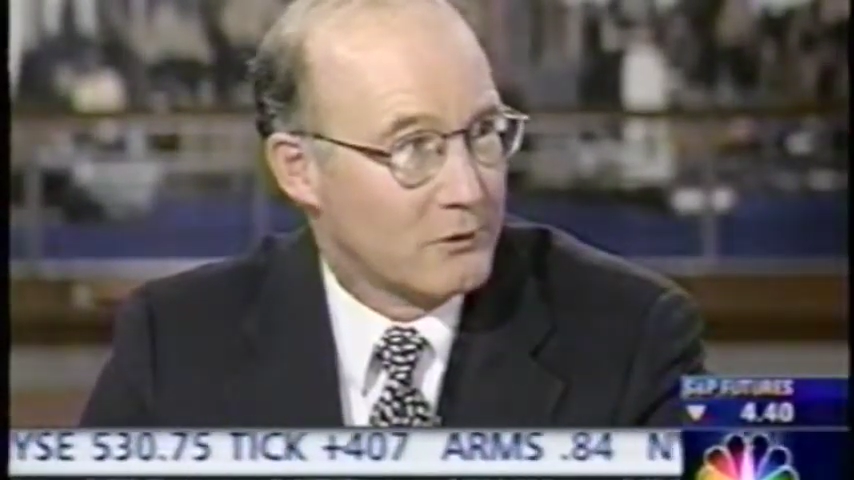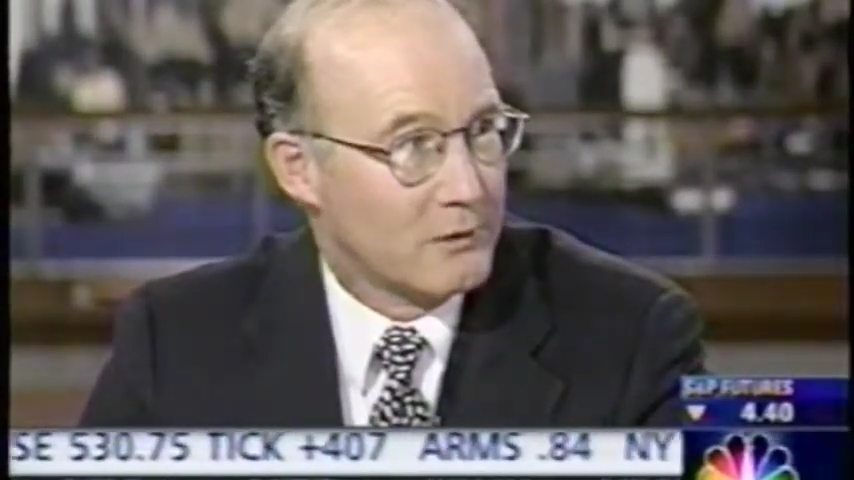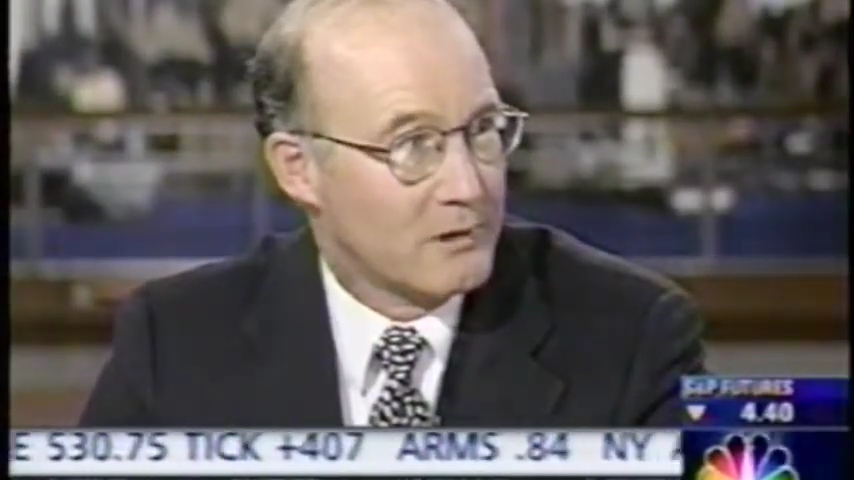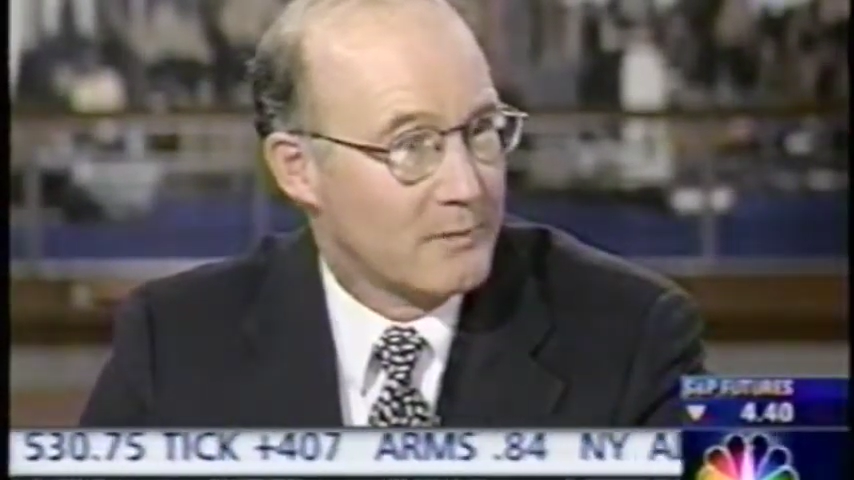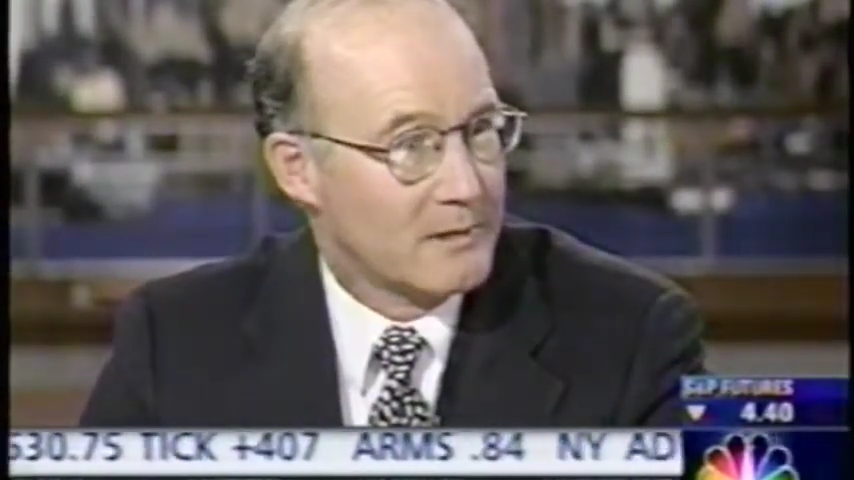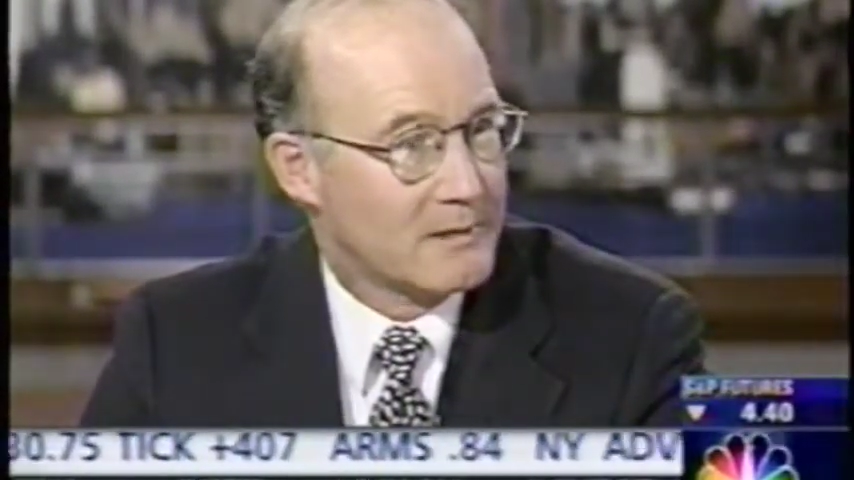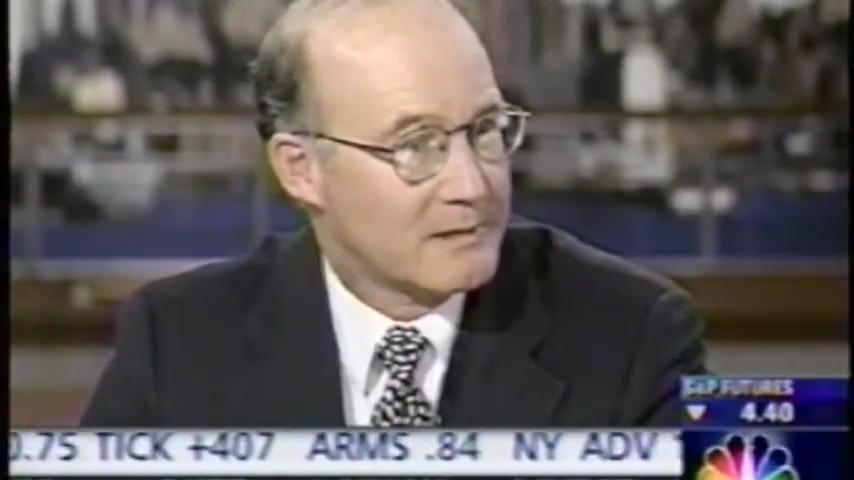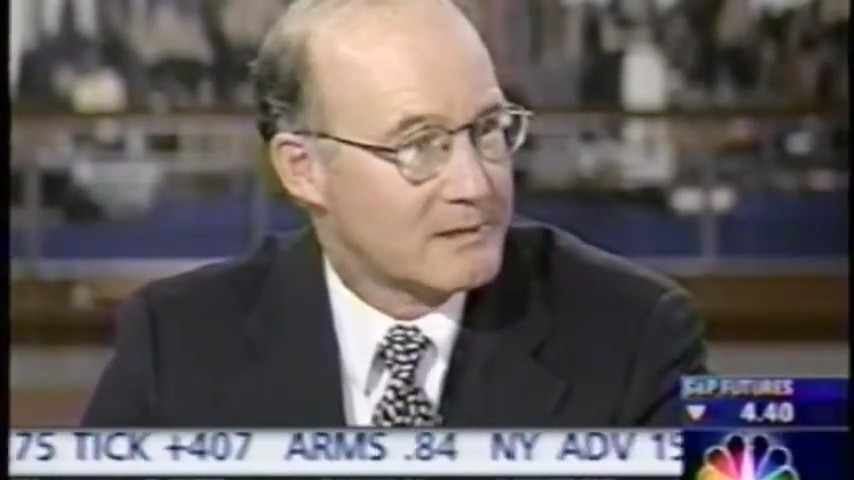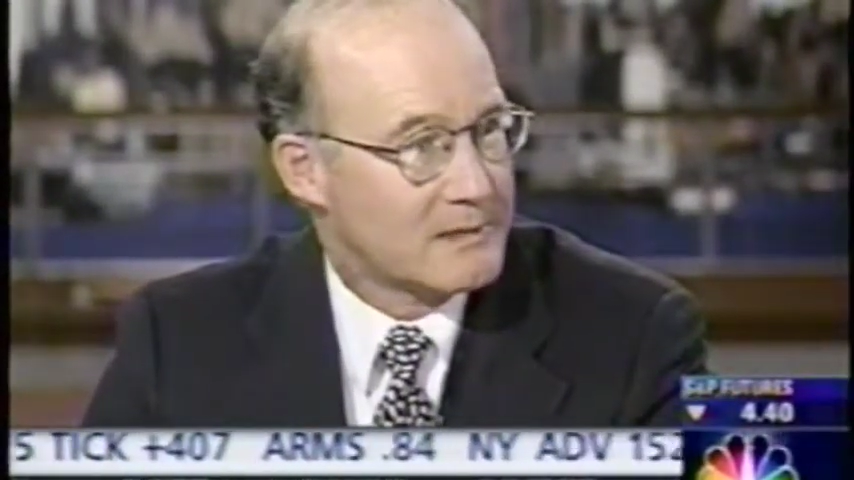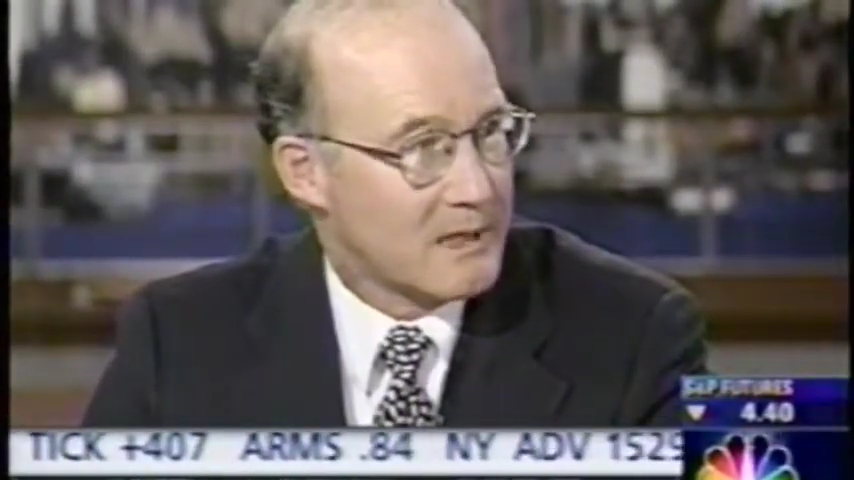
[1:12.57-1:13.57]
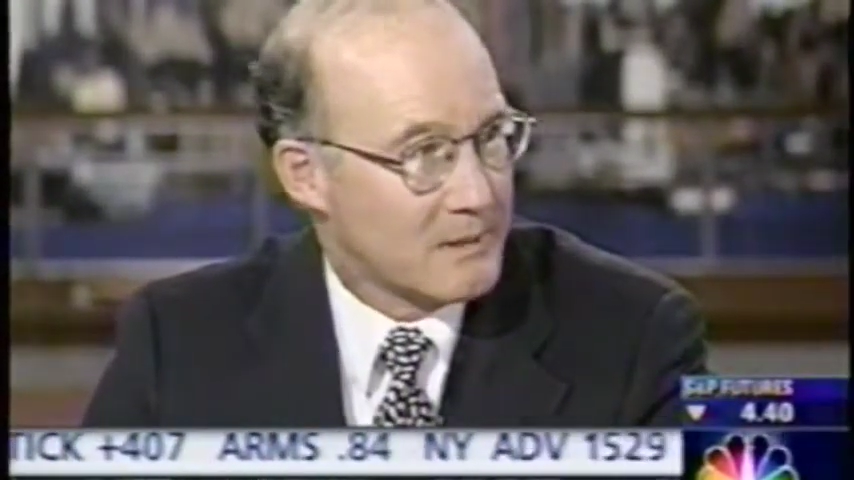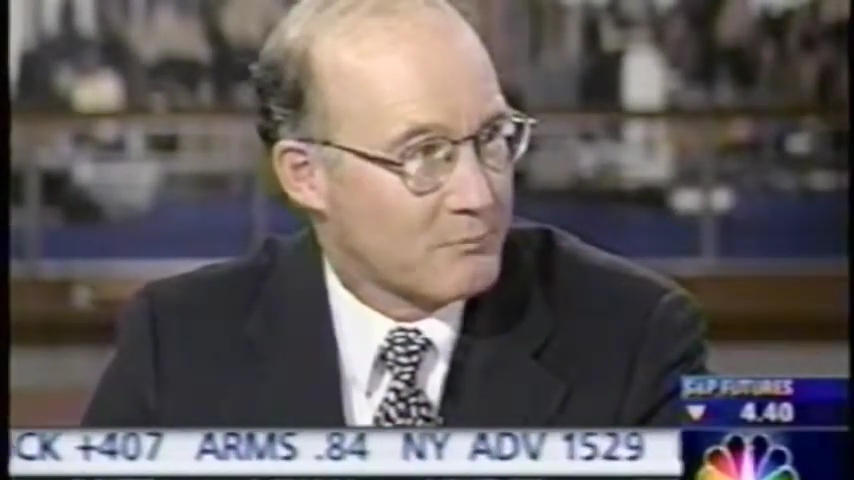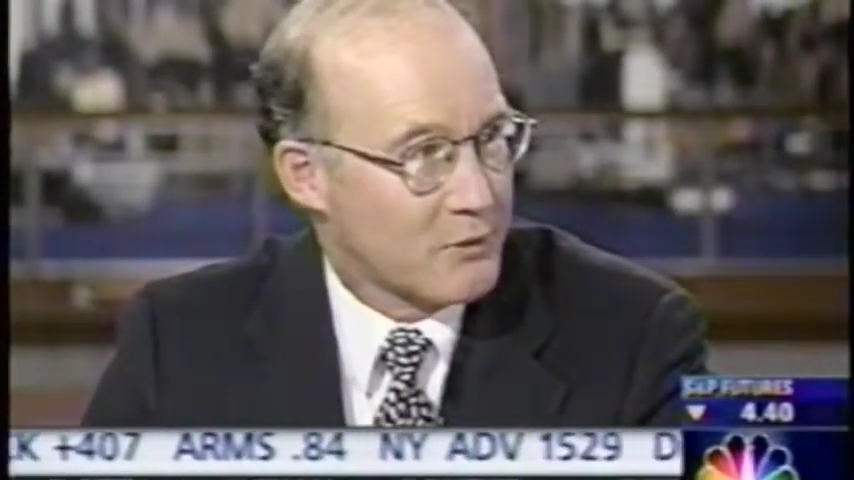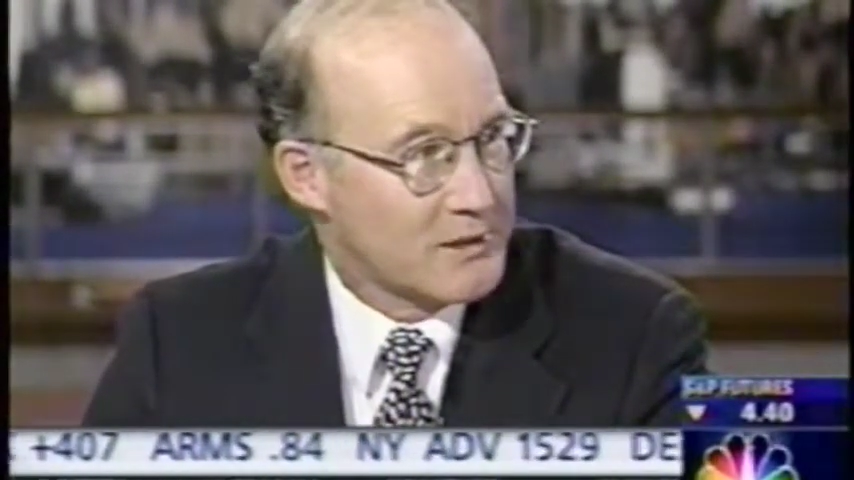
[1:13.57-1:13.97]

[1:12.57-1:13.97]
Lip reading: currently because stock